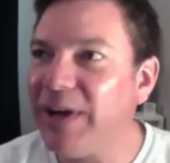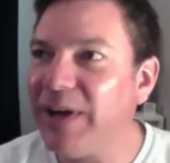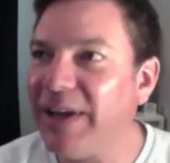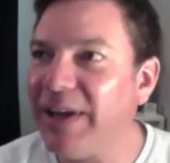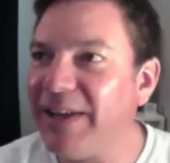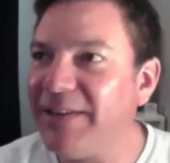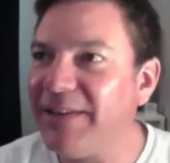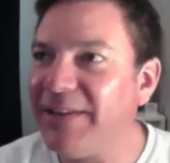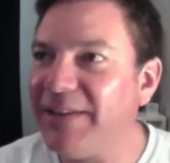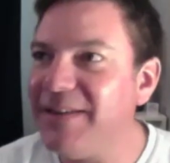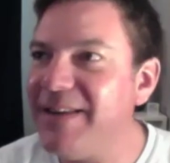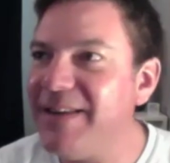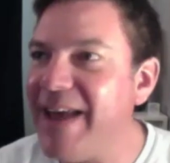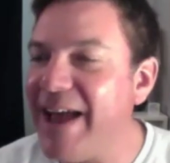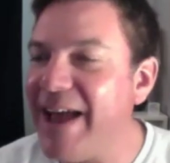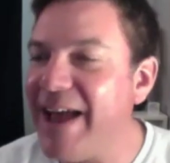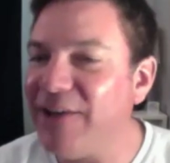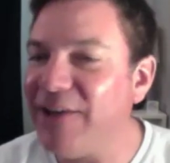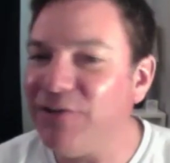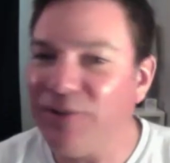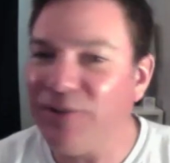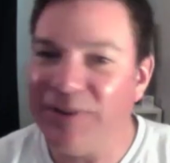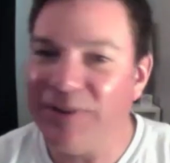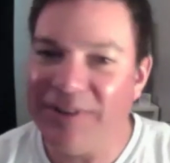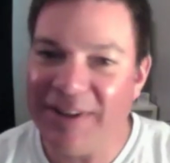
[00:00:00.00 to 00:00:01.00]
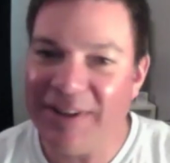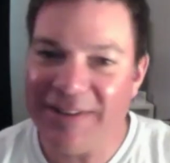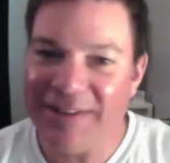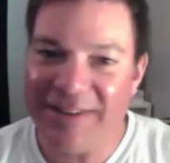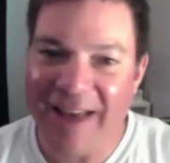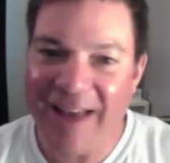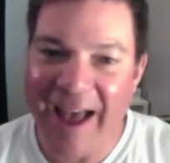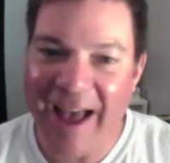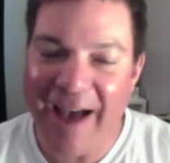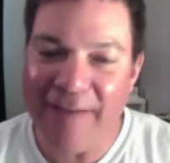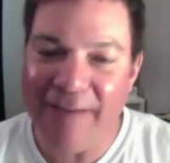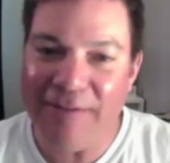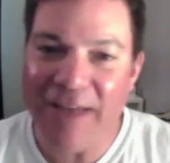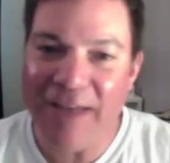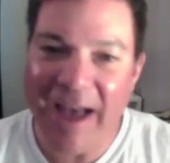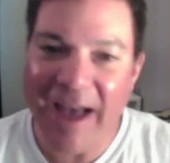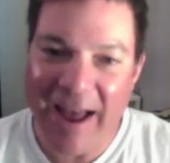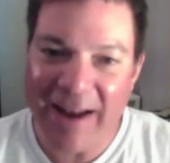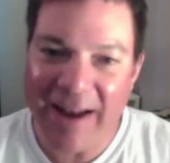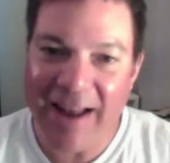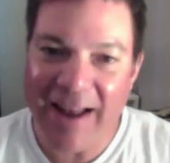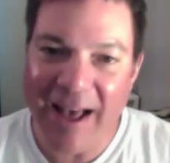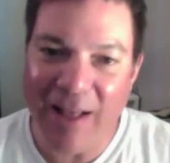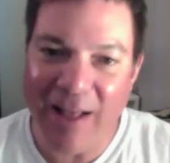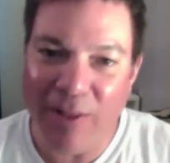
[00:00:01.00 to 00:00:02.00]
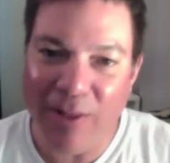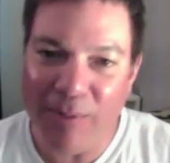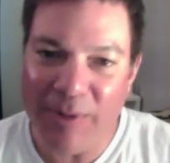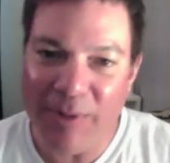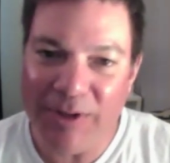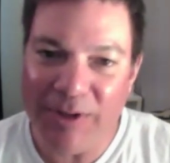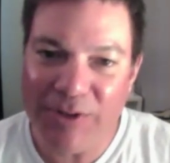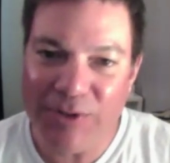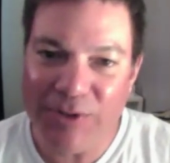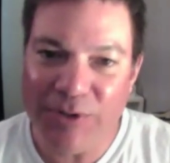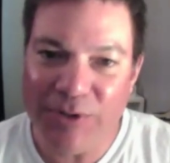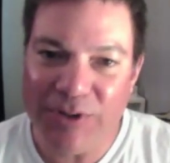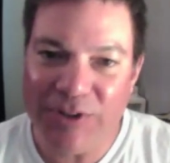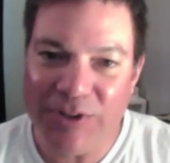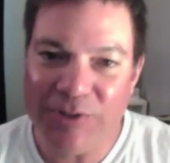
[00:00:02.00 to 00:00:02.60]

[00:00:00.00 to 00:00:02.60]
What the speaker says: gets natural and doesn't have that element to it,